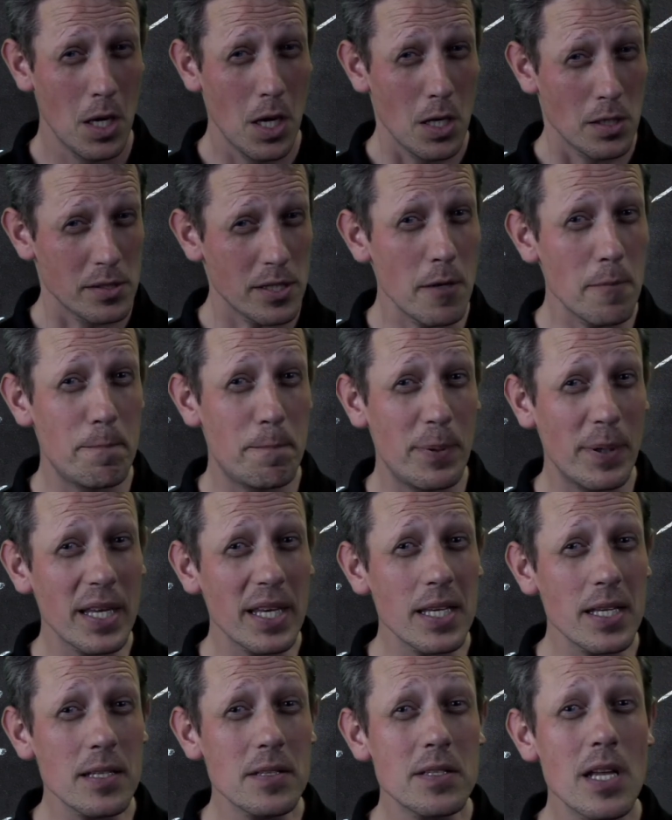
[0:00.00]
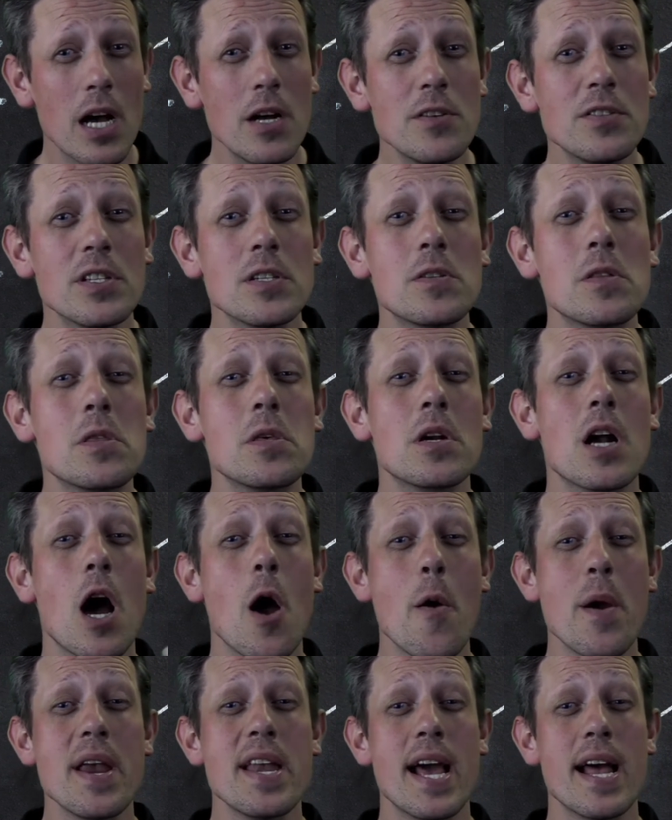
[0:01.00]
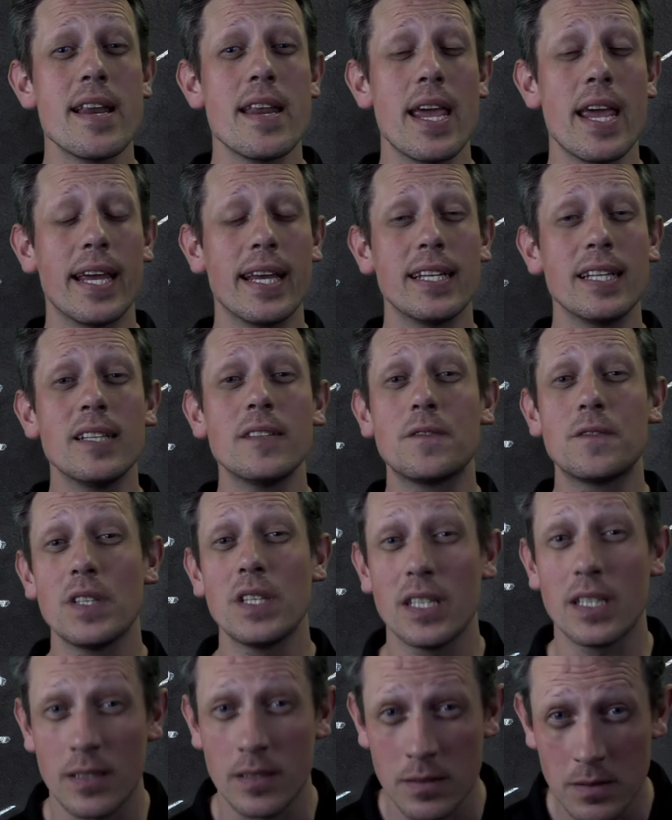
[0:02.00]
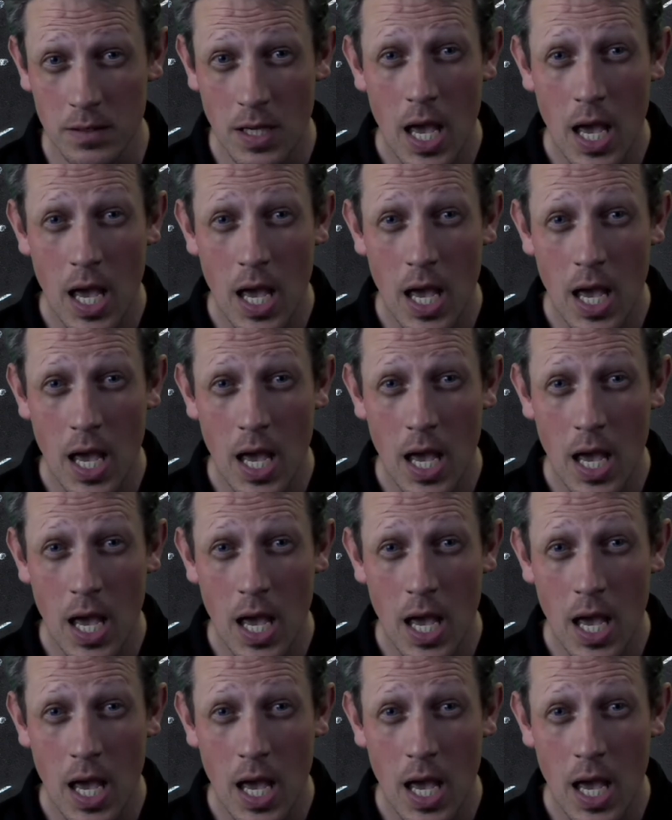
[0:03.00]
So please don't just throw it at anything,